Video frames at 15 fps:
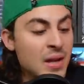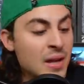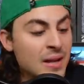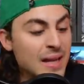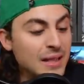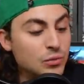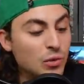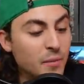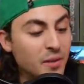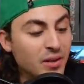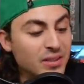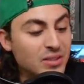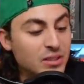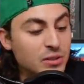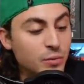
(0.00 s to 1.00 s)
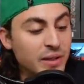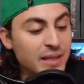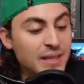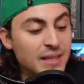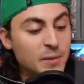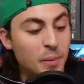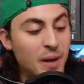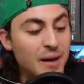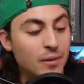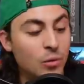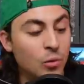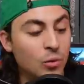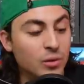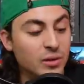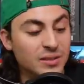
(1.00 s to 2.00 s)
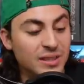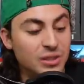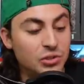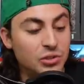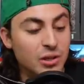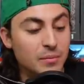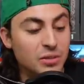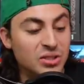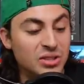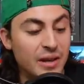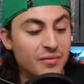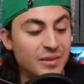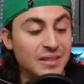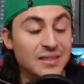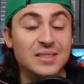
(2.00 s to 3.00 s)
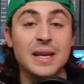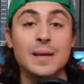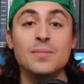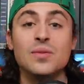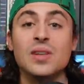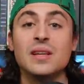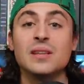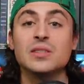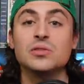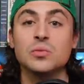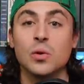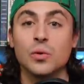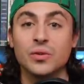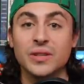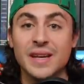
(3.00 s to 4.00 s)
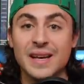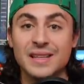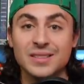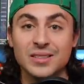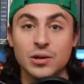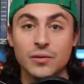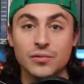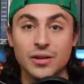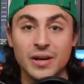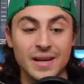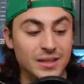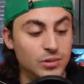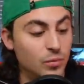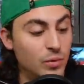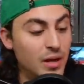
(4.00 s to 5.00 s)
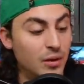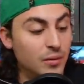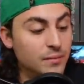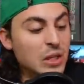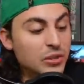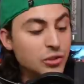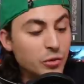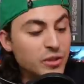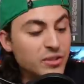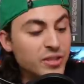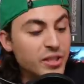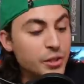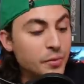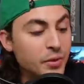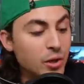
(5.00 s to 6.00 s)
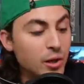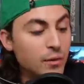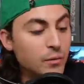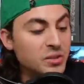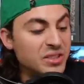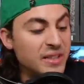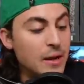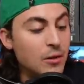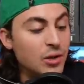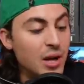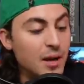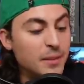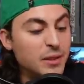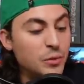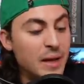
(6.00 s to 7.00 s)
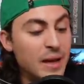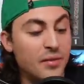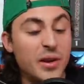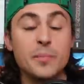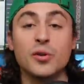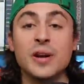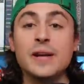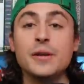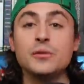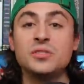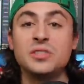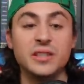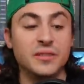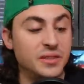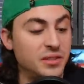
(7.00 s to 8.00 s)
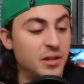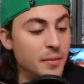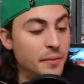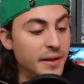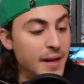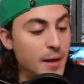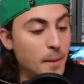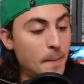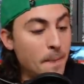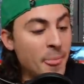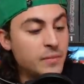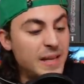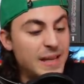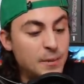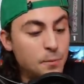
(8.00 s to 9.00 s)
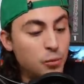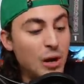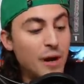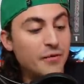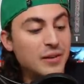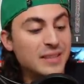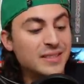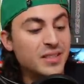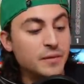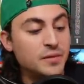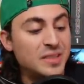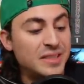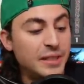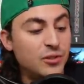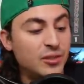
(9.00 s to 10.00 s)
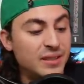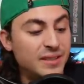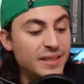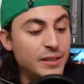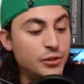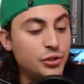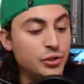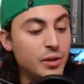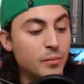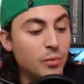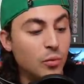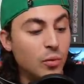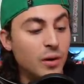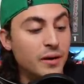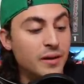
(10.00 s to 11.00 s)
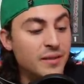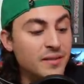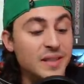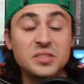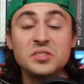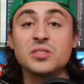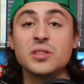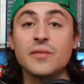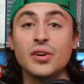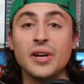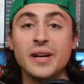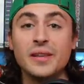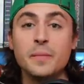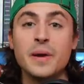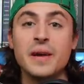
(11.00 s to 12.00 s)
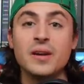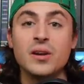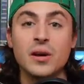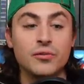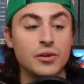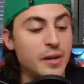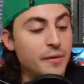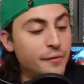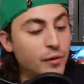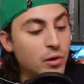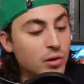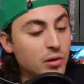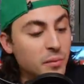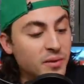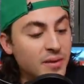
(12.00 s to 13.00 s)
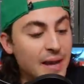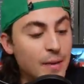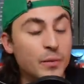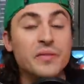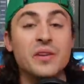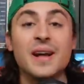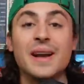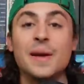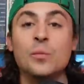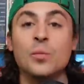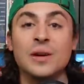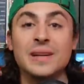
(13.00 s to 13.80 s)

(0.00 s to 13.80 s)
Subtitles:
Next one on my list this week is By the Horns, issue number 7, and same thing, this one only has a cover A as well. So continuing on with Scout Comics, we have a brand new series coming out. It's Provenance of Secrets, issue number 1. This is cover A, the main cover, and followed up with that, we've got a 1